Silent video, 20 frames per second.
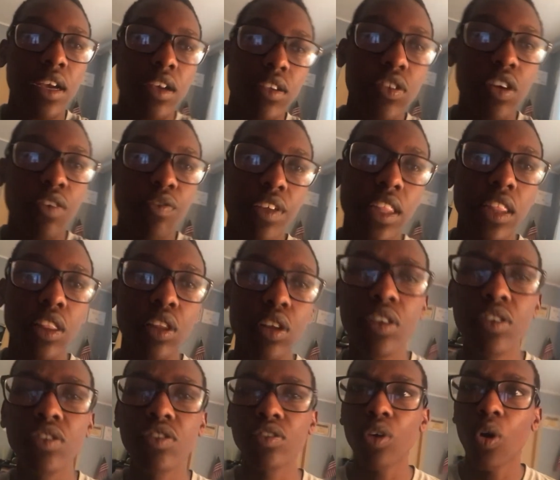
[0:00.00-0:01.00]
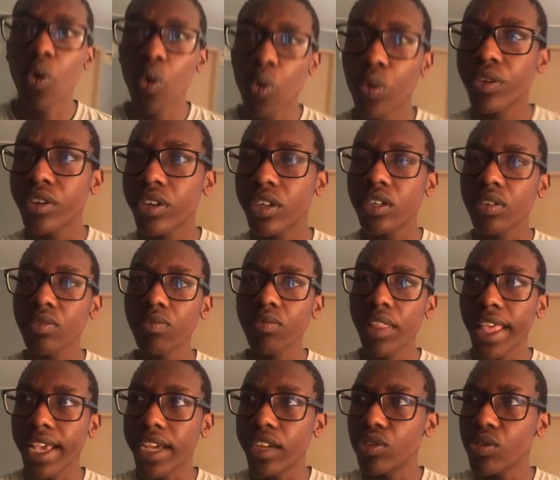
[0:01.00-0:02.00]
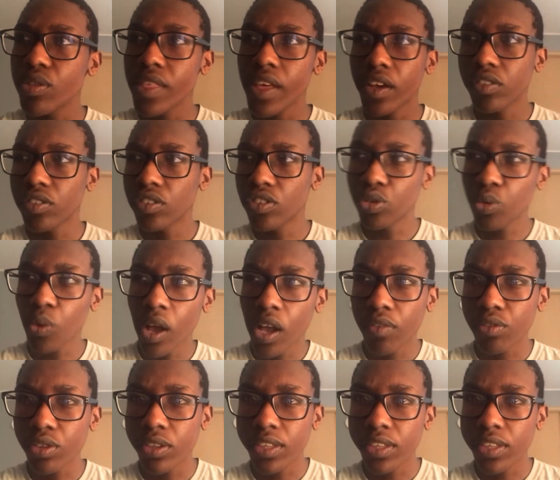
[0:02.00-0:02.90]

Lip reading: So if it looks older, like 2012,